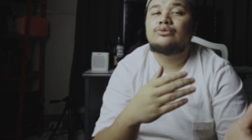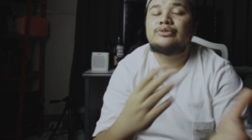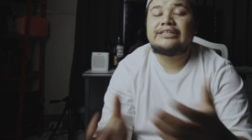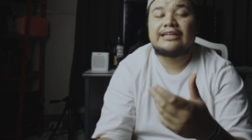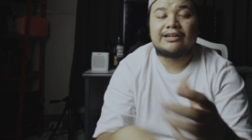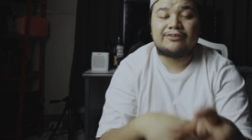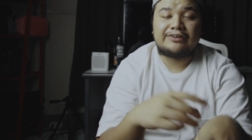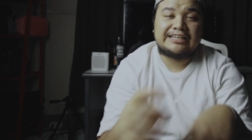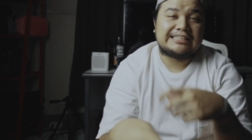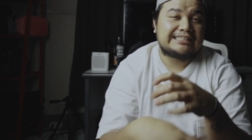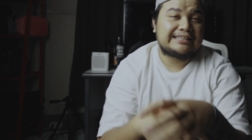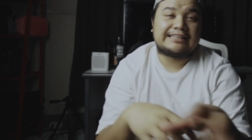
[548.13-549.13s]

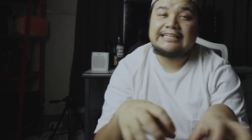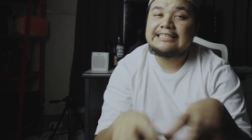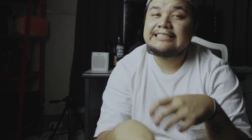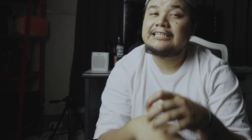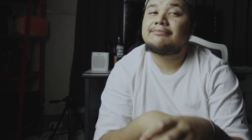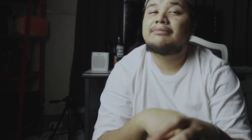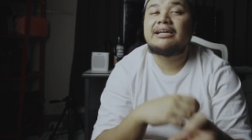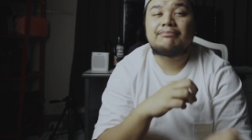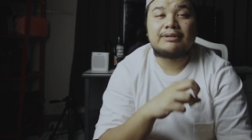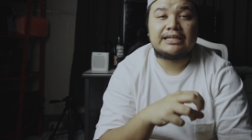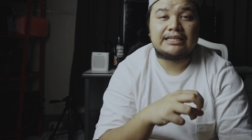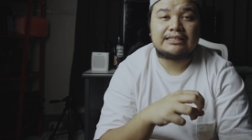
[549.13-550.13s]
rearrange things in my
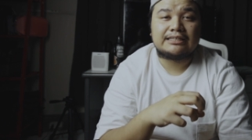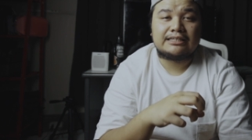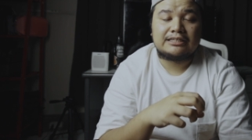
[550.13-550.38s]
plate?